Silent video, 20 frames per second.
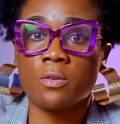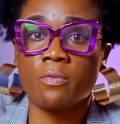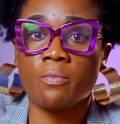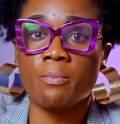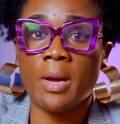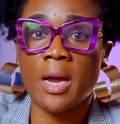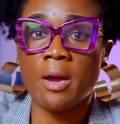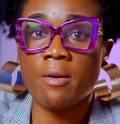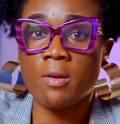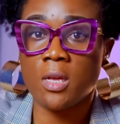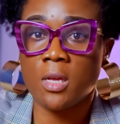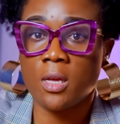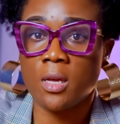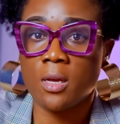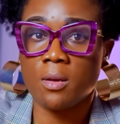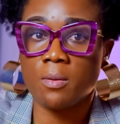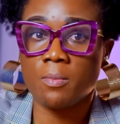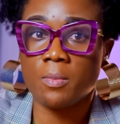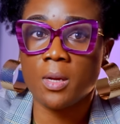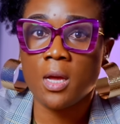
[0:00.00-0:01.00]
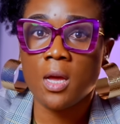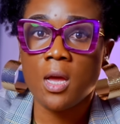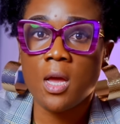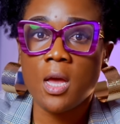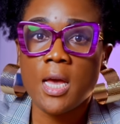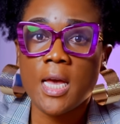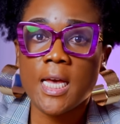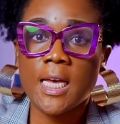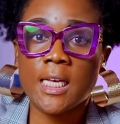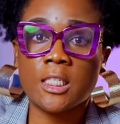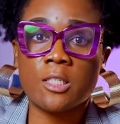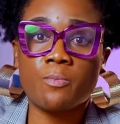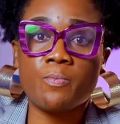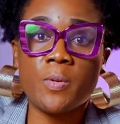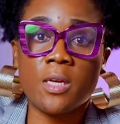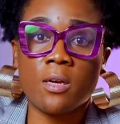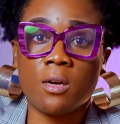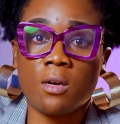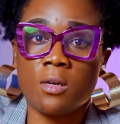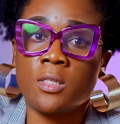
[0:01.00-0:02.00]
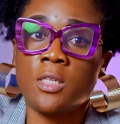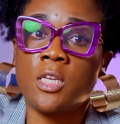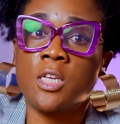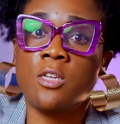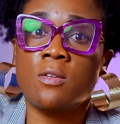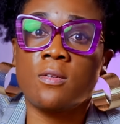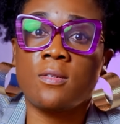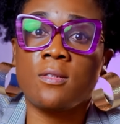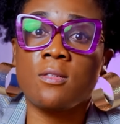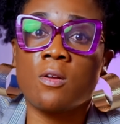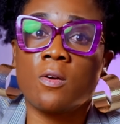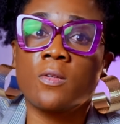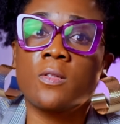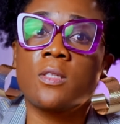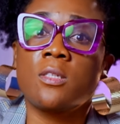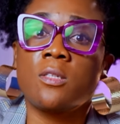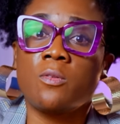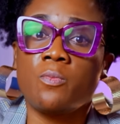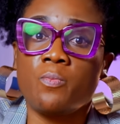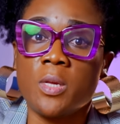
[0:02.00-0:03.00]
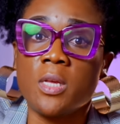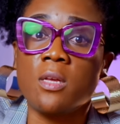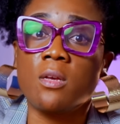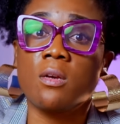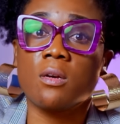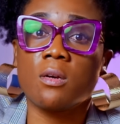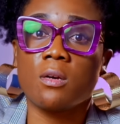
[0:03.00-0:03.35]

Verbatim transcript: of marrying him is because he does not speak